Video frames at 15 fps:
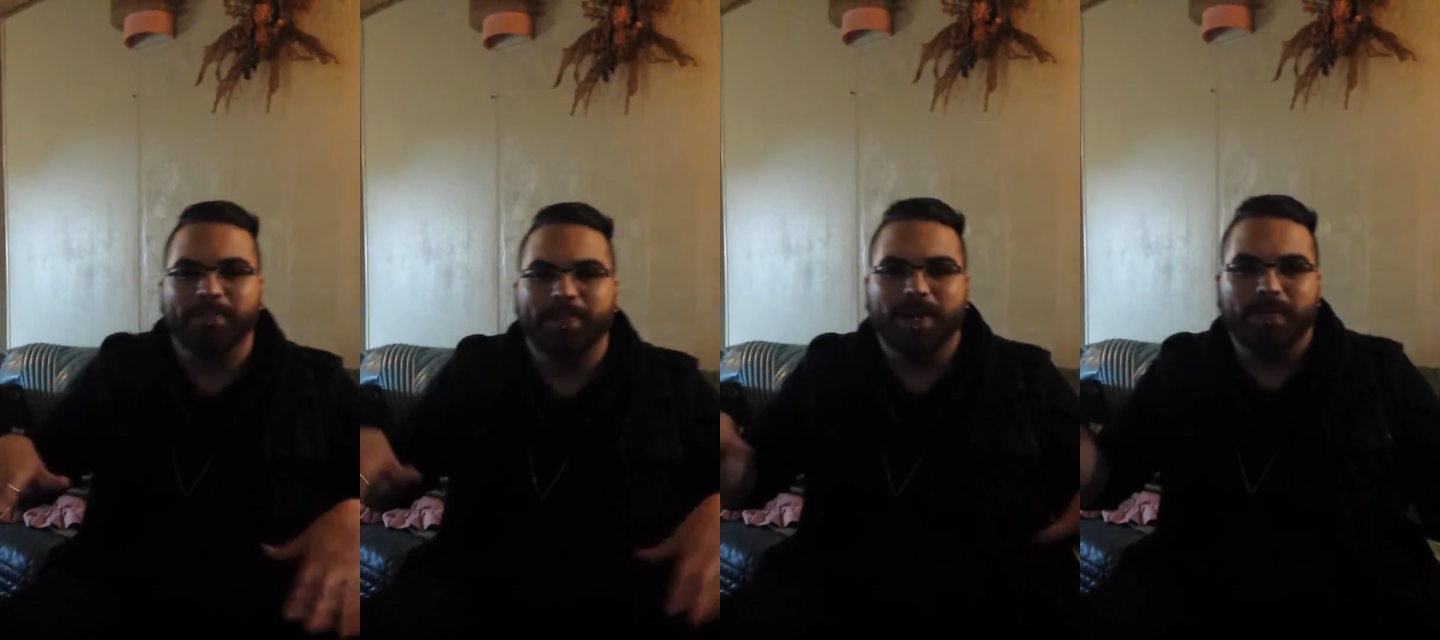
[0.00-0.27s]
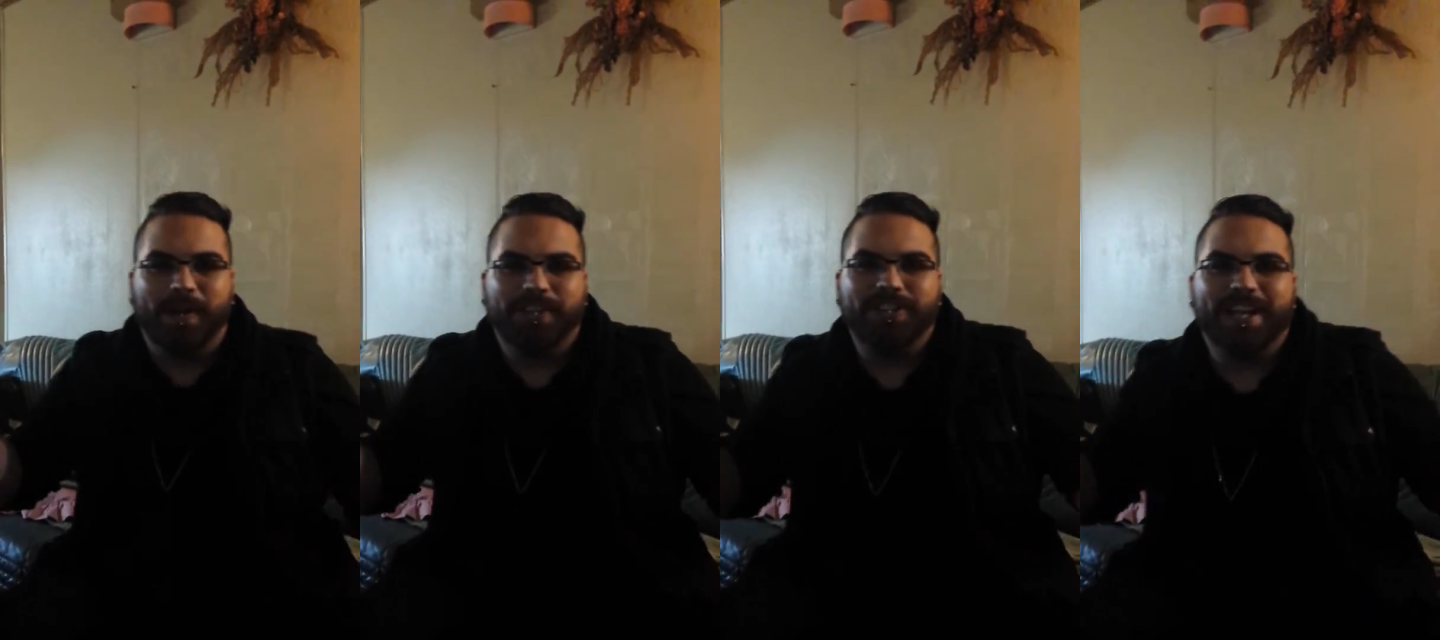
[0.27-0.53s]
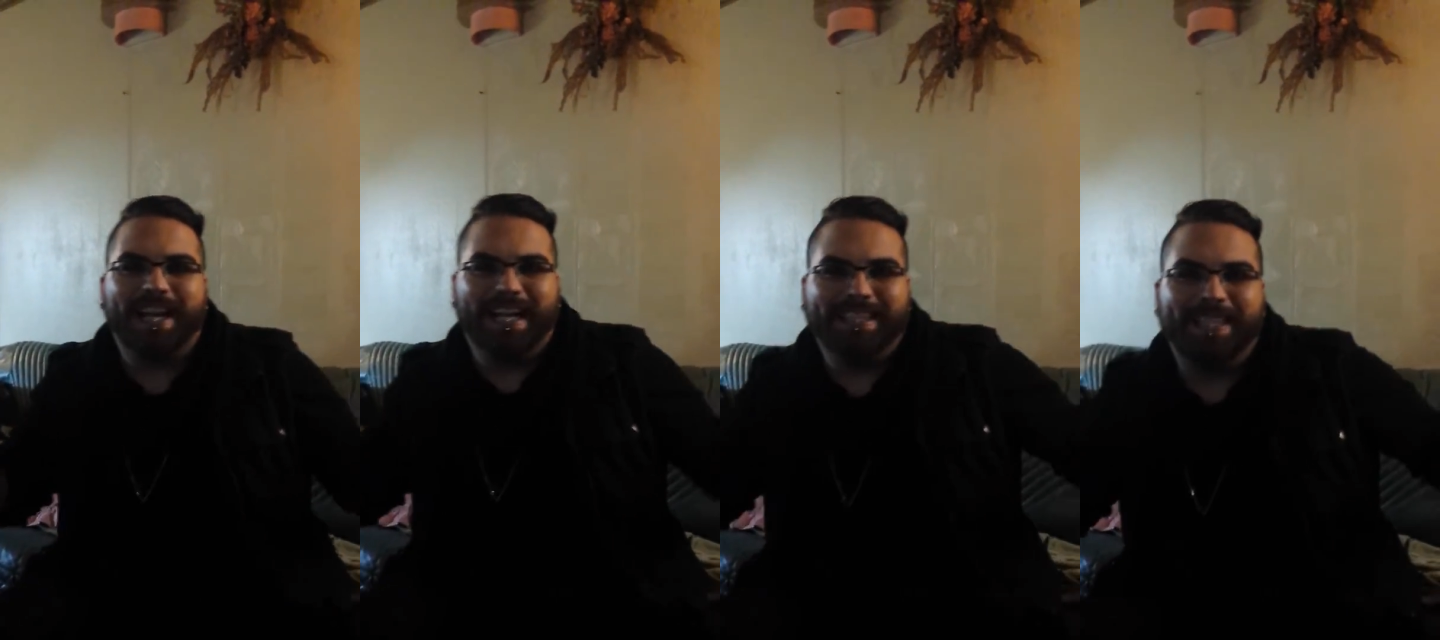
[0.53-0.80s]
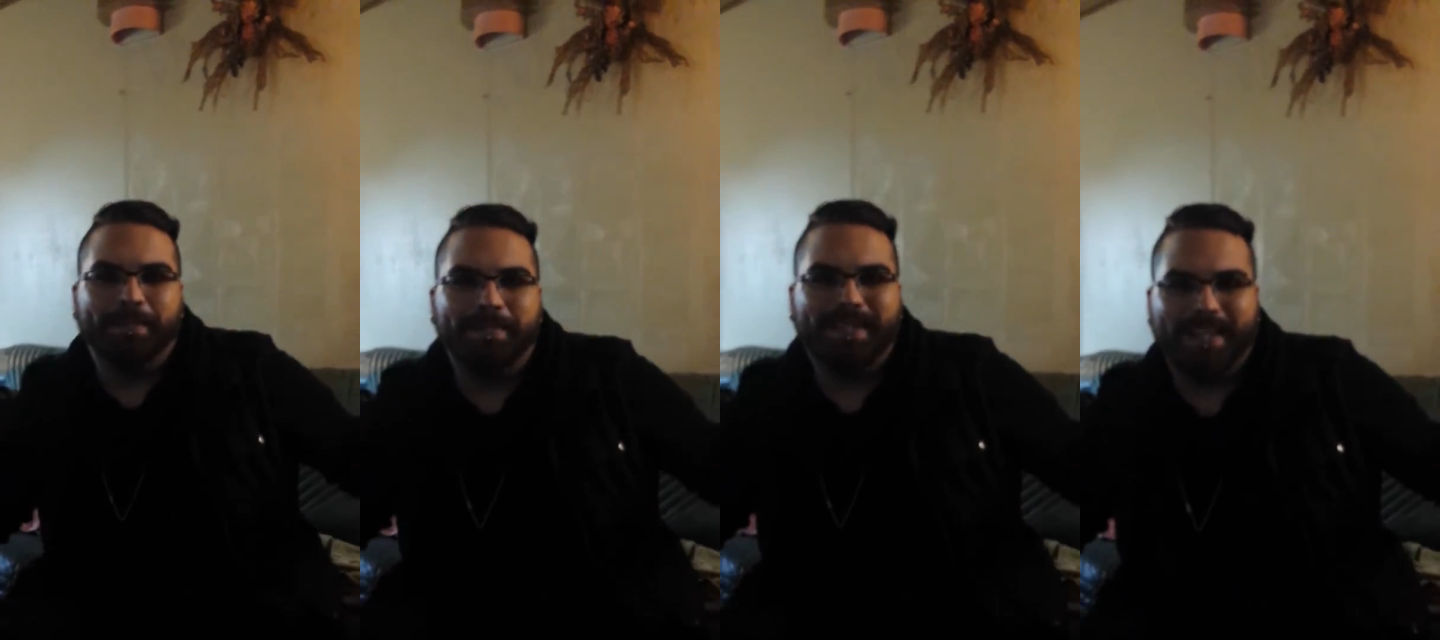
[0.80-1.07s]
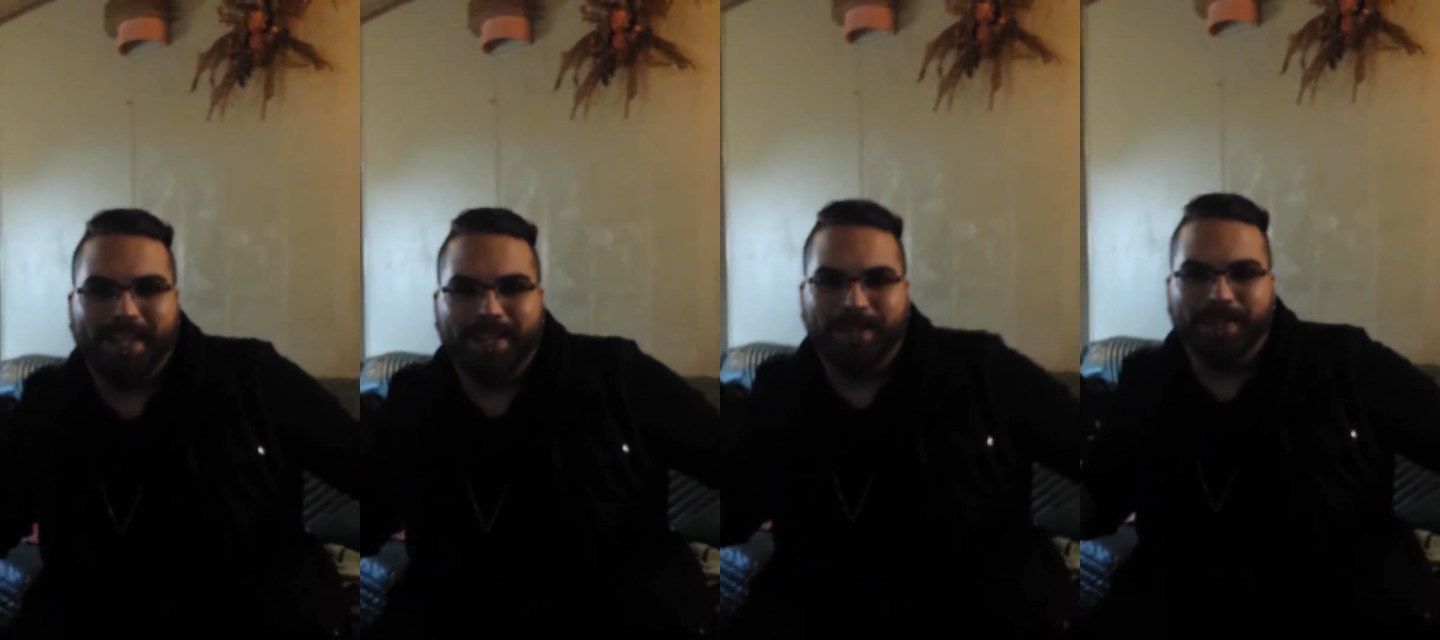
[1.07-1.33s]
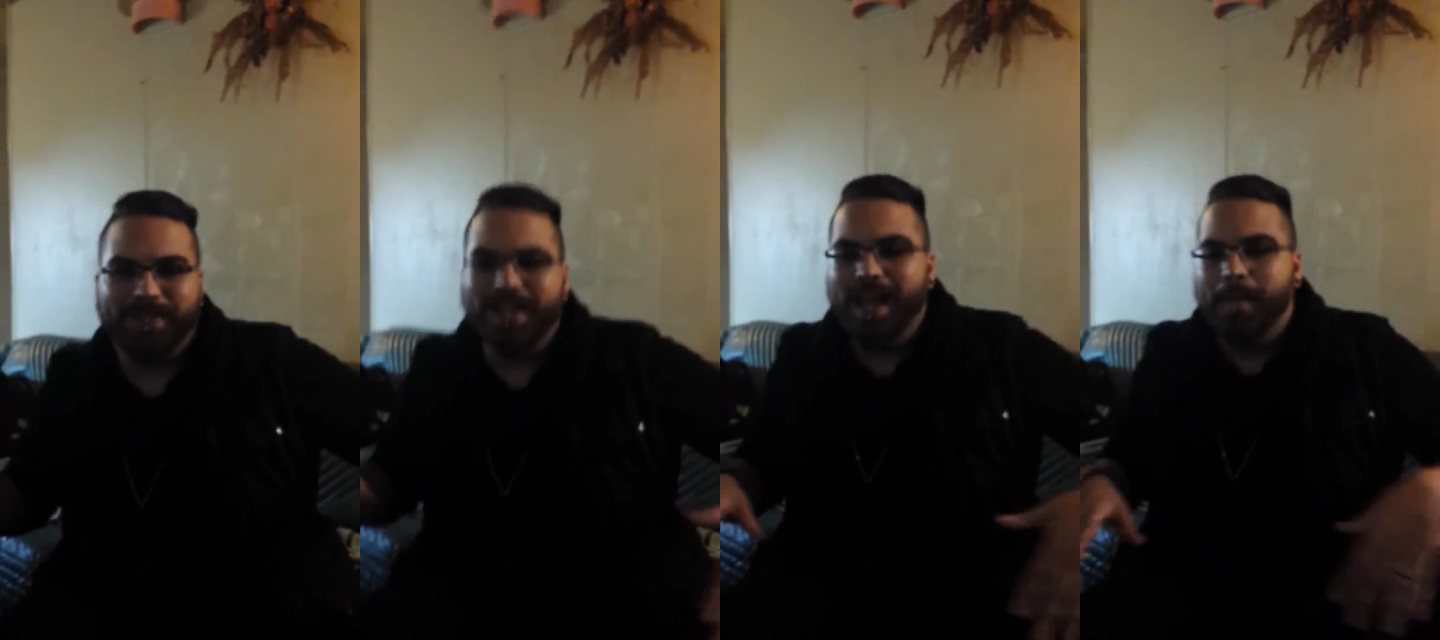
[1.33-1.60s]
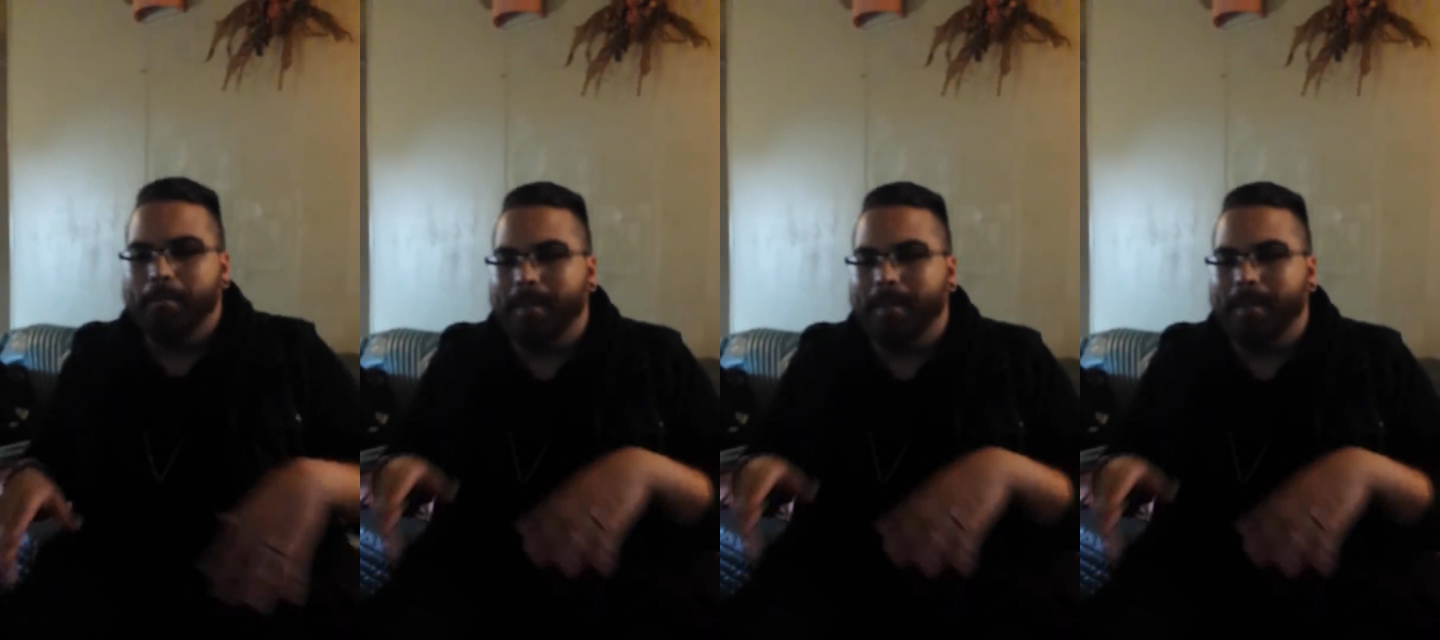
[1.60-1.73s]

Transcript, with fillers: you better watch. I got them skills.